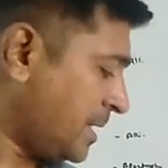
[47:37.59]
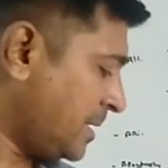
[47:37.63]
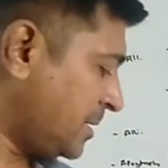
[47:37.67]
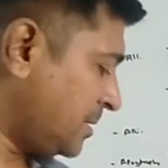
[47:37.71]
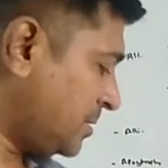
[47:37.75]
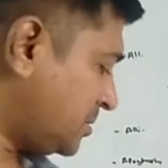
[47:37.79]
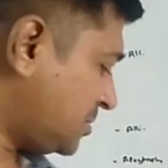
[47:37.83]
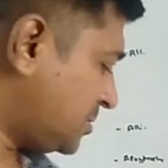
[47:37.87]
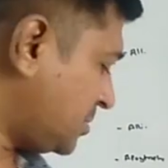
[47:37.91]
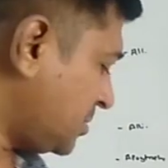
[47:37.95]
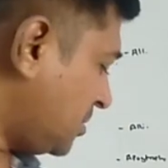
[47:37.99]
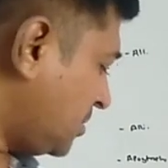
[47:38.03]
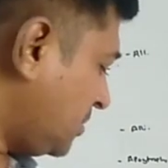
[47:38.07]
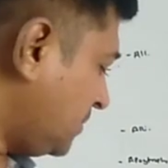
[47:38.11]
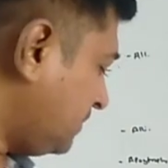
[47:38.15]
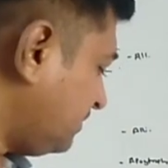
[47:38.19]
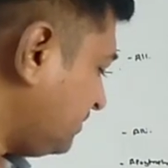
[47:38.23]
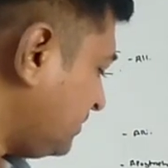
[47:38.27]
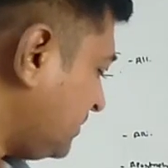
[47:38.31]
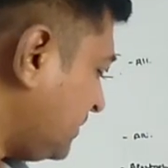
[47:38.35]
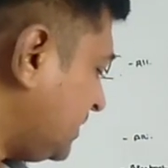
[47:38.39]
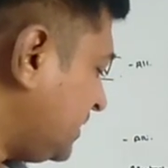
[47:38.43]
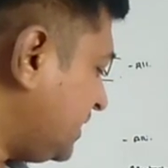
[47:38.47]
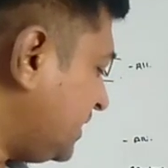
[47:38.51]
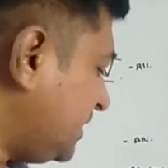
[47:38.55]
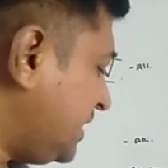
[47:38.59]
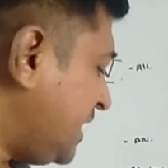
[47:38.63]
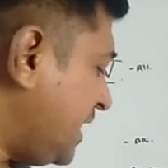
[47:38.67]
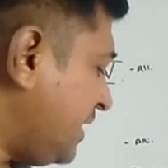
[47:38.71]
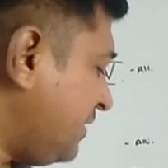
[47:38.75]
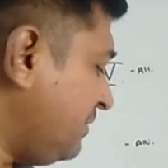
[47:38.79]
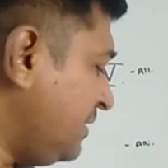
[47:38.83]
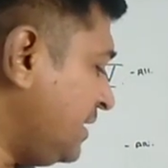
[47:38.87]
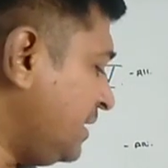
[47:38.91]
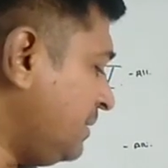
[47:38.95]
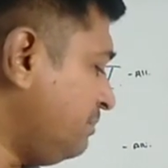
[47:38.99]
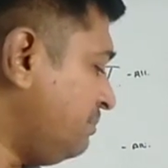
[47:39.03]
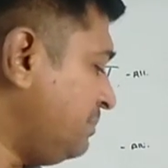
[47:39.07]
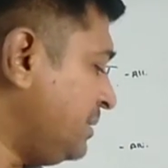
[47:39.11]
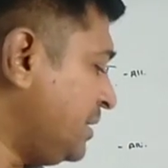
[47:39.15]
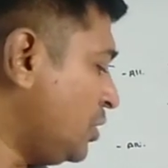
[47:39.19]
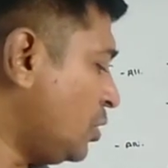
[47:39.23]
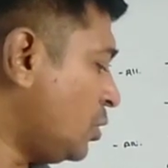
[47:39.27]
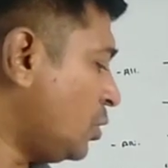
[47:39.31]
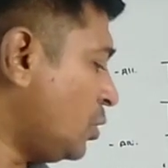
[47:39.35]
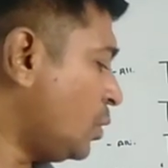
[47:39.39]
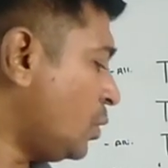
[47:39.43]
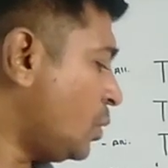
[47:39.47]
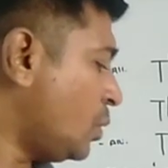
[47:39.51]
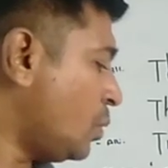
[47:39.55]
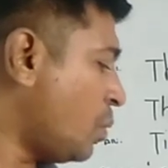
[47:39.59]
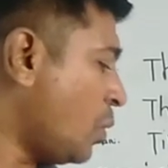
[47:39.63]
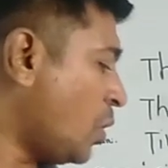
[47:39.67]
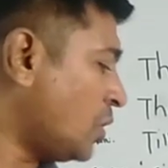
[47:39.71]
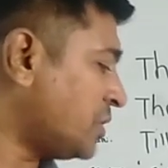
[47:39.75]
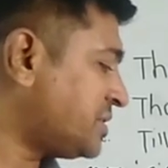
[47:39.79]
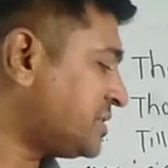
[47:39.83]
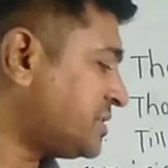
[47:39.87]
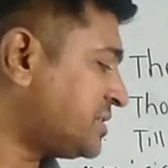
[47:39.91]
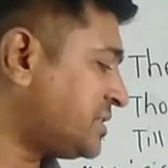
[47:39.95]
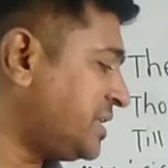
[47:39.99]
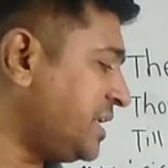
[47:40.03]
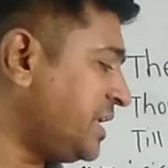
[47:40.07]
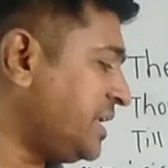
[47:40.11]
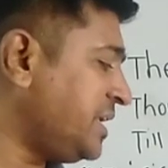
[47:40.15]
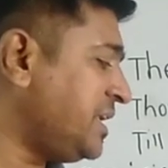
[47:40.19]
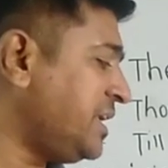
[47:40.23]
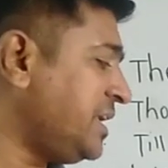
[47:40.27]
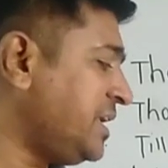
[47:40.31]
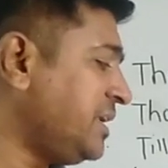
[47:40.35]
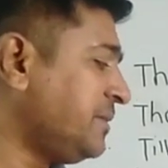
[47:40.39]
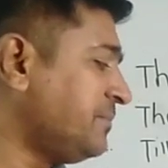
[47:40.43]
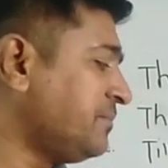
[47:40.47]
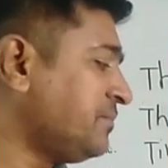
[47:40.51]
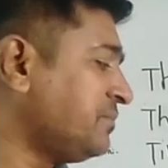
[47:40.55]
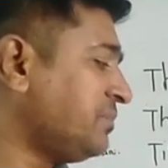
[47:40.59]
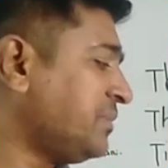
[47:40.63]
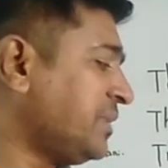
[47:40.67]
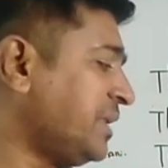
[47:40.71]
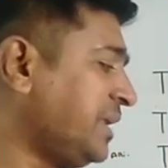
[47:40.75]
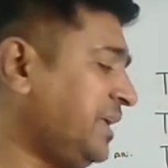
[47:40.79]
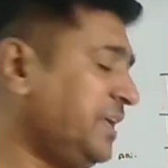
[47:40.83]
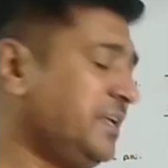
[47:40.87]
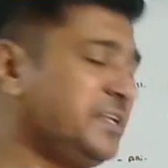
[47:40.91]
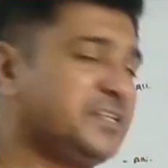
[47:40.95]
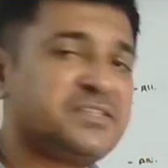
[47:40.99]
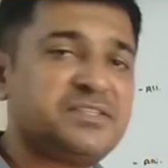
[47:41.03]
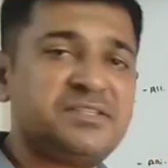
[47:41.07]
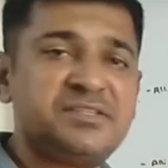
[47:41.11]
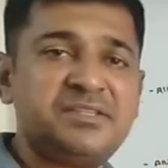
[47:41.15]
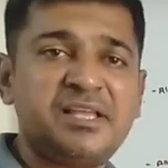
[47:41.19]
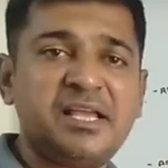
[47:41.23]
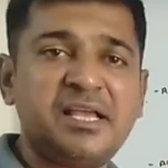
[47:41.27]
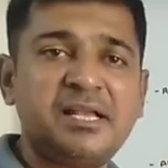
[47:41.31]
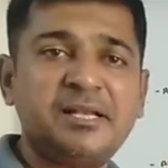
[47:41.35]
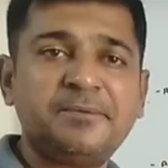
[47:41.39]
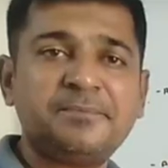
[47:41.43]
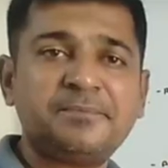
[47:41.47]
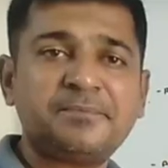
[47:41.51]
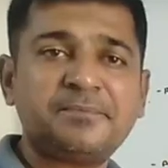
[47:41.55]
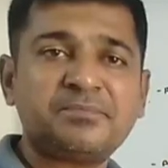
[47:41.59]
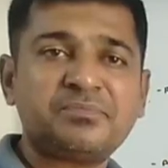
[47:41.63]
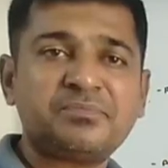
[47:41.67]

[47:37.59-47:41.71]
So the devil below was singing his knell.